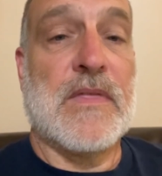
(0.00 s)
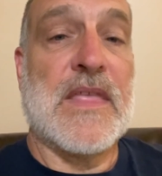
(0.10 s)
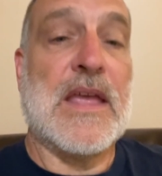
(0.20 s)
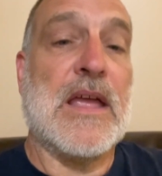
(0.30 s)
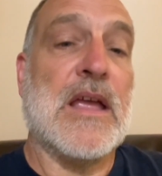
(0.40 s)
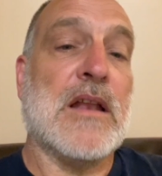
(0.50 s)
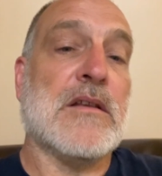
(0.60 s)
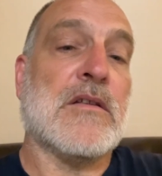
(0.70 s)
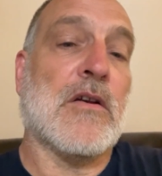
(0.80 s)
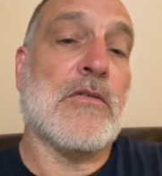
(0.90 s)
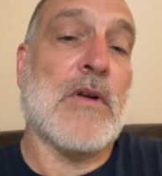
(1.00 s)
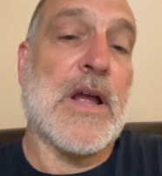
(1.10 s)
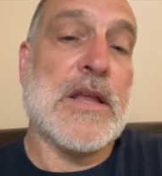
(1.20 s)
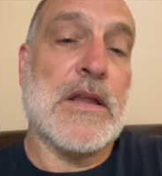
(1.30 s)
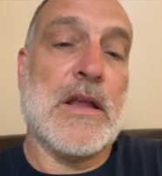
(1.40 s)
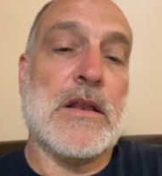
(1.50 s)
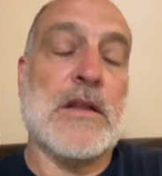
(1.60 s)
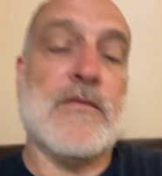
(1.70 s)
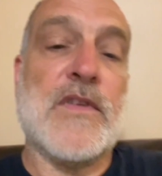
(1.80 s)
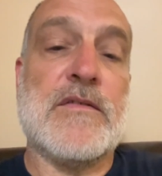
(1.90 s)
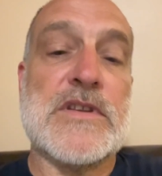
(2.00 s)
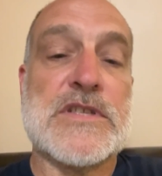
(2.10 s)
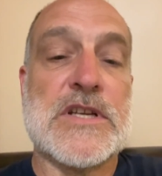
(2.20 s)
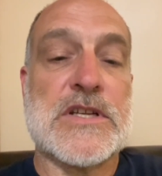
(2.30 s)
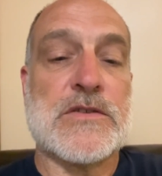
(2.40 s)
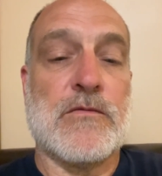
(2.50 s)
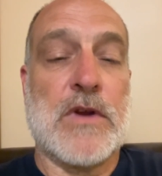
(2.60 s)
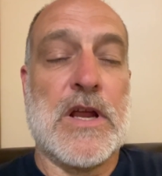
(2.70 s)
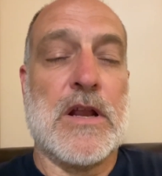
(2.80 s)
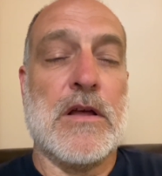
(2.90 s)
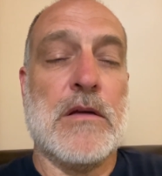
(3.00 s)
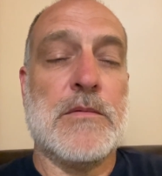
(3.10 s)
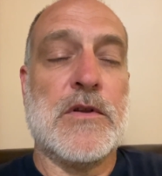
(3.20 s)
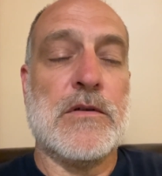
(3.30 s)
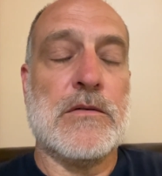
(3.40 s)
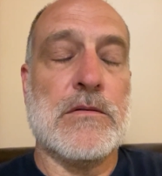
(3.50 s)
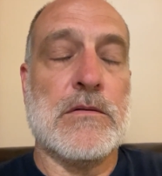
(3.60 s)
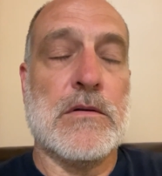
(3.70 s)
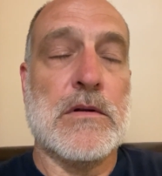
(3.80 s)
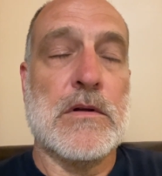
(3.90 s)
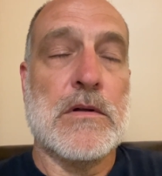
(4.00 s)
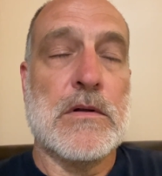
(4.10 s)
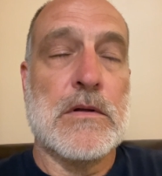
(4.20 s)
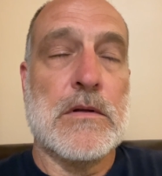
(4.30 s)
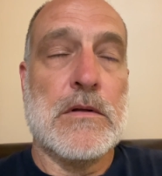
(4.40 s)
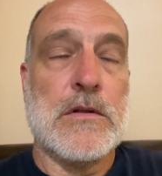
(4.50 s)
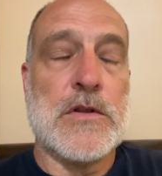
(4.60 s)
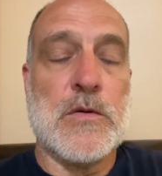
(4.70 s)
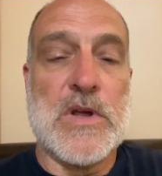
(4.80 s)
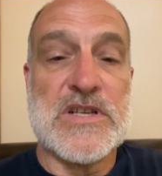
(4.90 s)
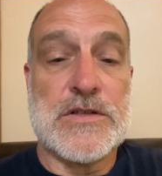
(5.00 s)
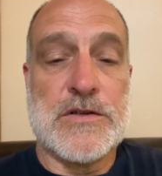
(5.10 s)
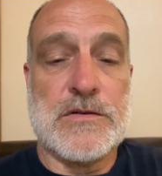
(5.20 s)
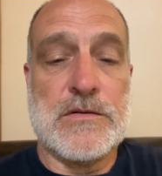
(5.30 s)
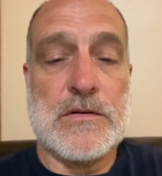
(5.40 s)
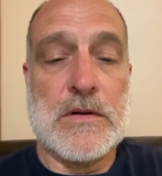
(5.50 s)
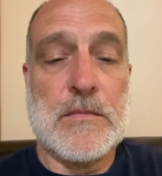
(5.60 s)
and turned right. And then 56 ran up to US 2.